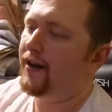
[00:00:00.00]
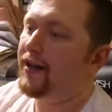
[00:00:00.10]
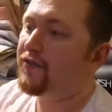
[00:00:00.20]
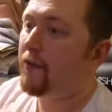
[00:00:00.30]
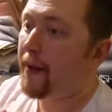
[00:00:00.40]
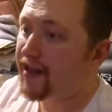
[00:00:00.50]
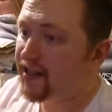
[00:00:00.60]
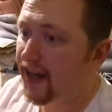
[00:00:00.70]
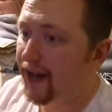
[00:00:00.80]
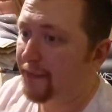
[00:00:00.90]
least for base
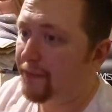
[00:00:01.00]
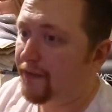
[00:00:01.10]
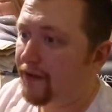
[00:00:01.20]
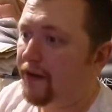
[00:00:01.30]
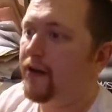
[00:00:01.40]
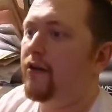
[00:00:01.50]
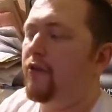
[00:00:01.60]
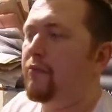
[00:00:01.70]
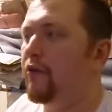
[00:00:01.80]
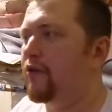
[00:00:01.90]
game,
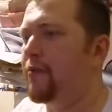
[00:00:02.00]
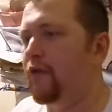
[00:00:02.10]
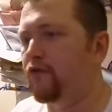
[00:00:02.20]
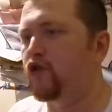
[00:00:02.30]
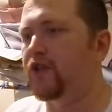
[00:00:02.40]
Pokemon Ultra